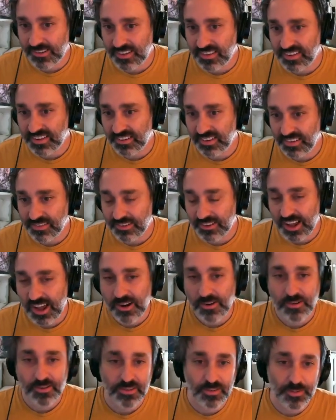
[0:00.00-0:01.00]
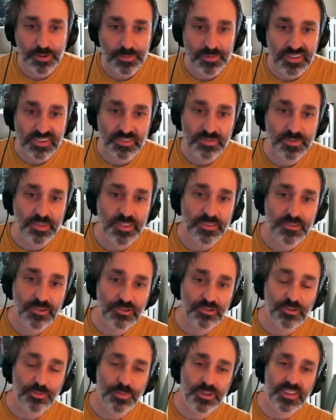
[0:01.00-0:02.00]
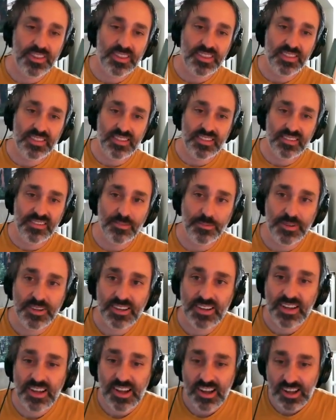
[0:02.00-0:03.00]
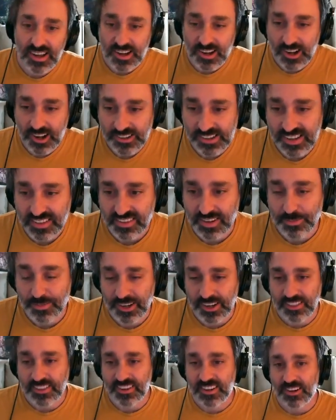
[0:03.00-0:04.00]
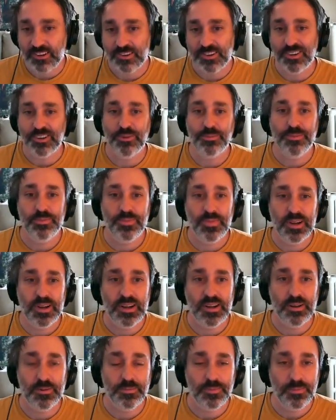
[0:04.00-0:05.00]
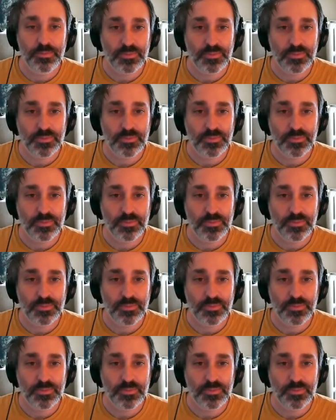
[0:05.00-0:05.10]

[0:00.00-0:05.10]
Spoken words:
the series for now. There might be some in the future, but this will be all that's coming in the near term.